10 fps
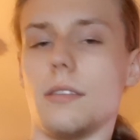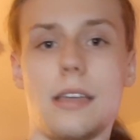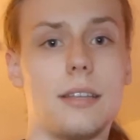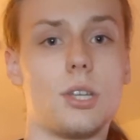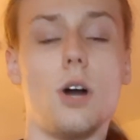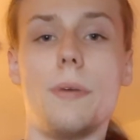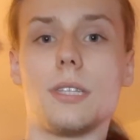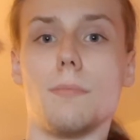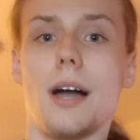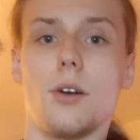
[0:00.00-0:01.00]
And it's all
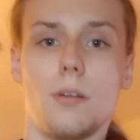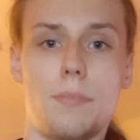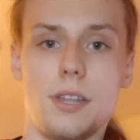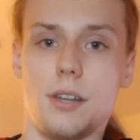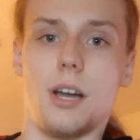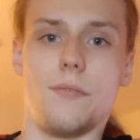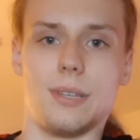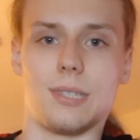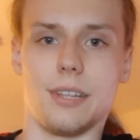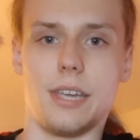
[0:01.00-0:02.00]
based on my own opinion,
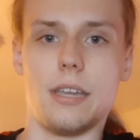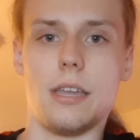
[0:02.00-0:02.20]
obviously.